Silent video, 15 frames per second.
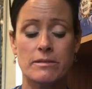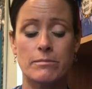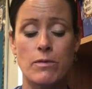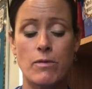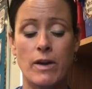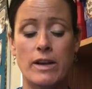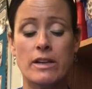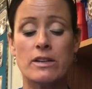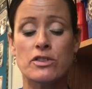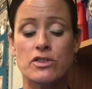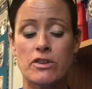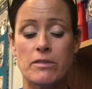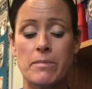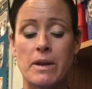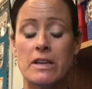Miranda
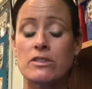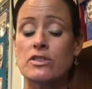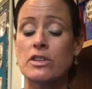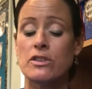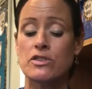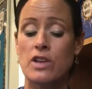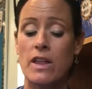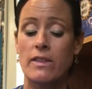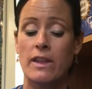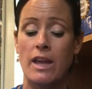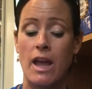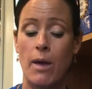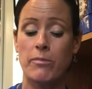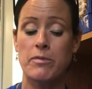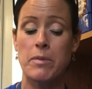assured me as she gently
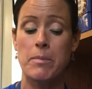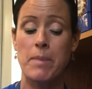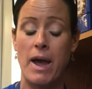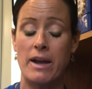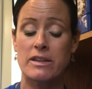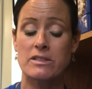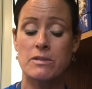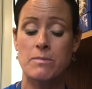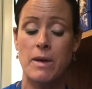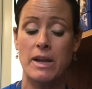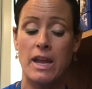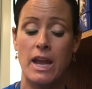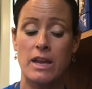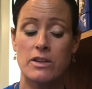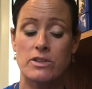helped me back into my
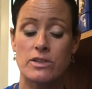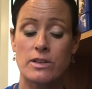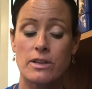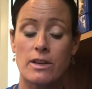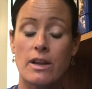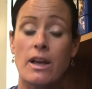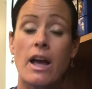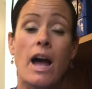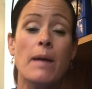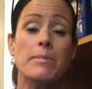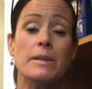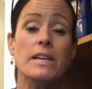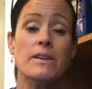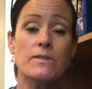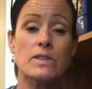cage. I
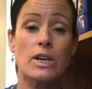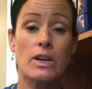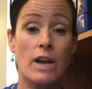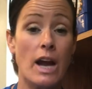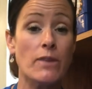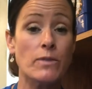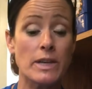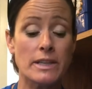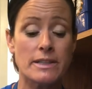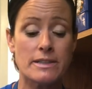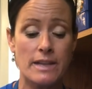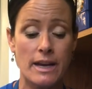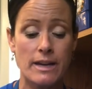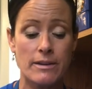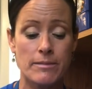believed her, I really
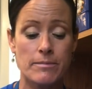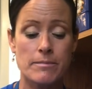did.